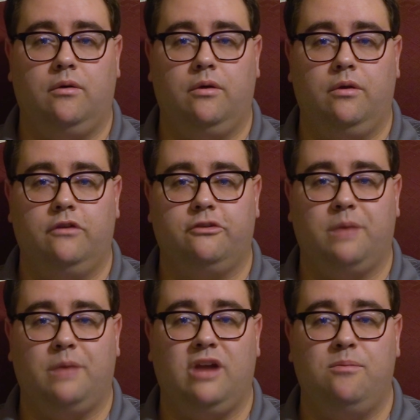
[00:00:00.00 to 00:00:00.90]
or there's
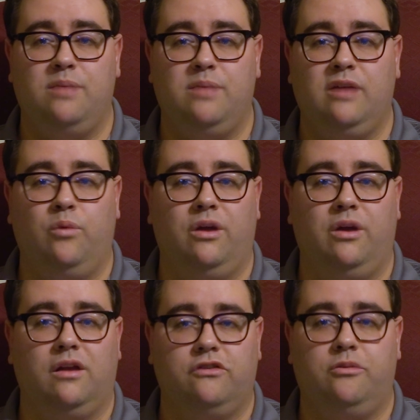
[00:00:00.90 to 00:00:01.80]
some kind of
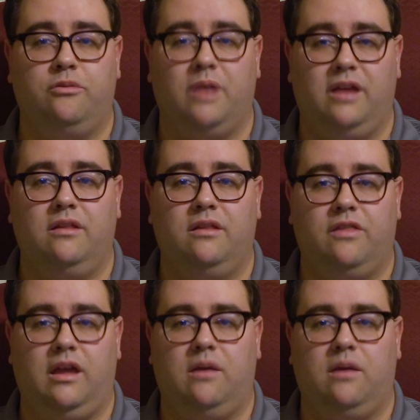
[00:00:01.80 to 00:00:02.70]
bigwig, as you might
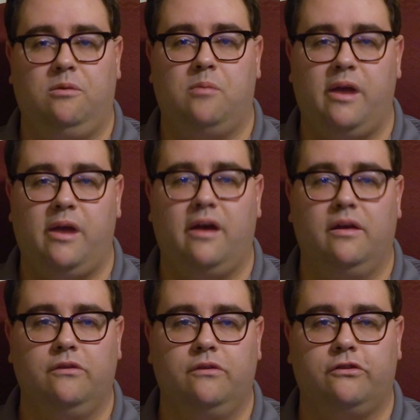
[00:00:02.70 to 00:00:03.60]
think of them
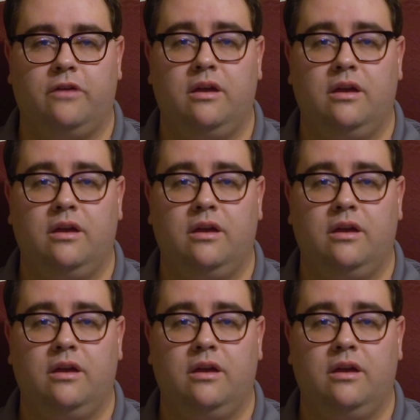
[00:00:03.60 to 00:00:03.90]
as.